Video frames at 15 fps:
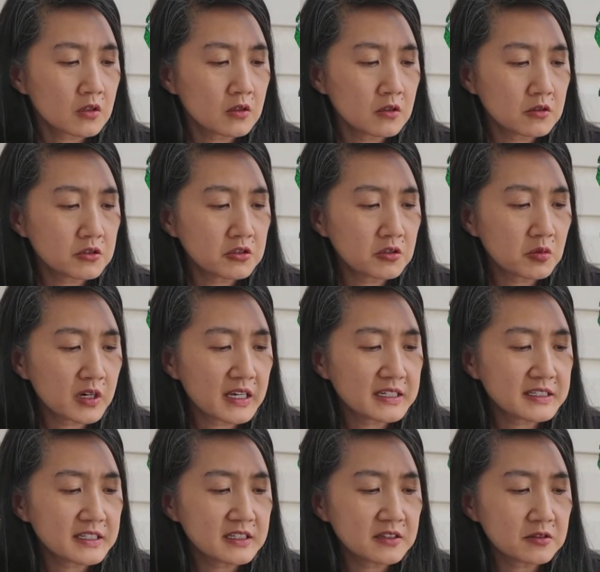Oh, you know what
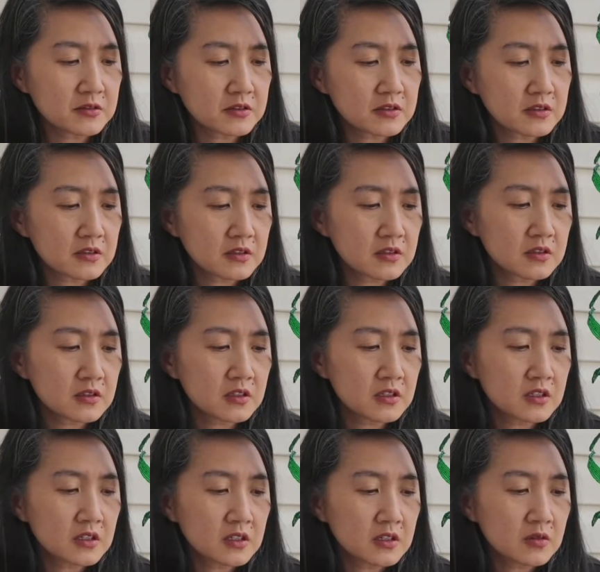
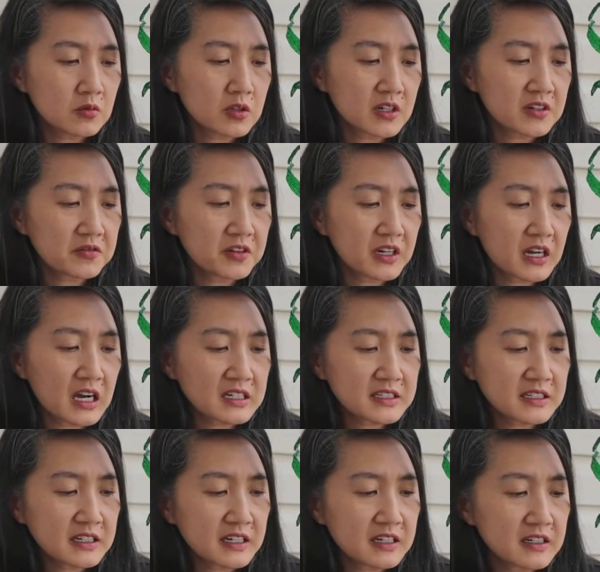what I forgot
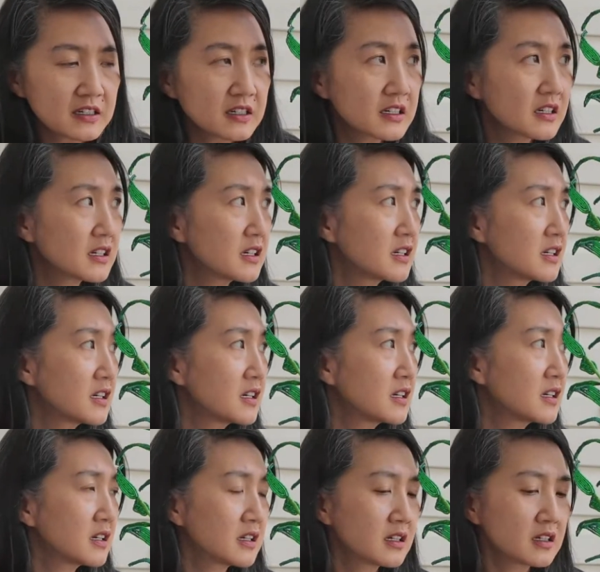to get?
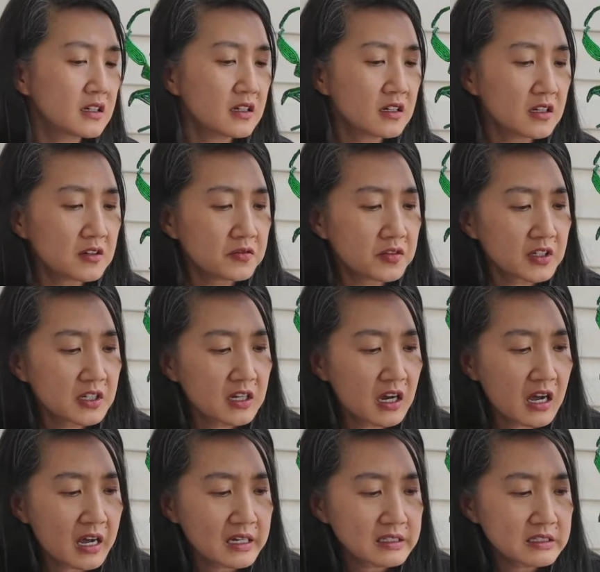I
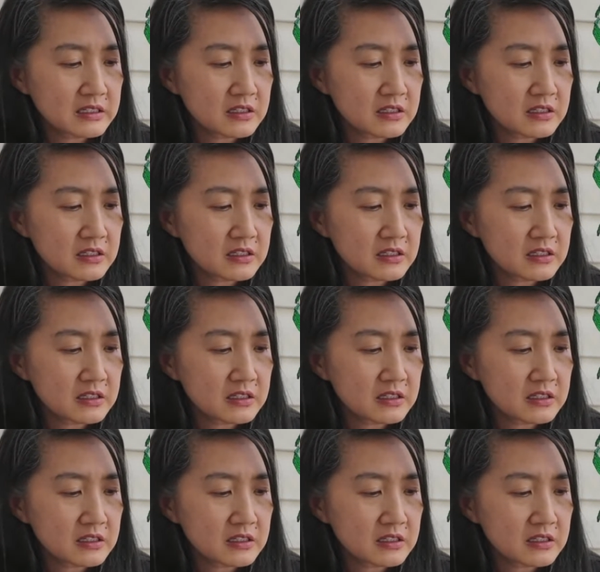forgot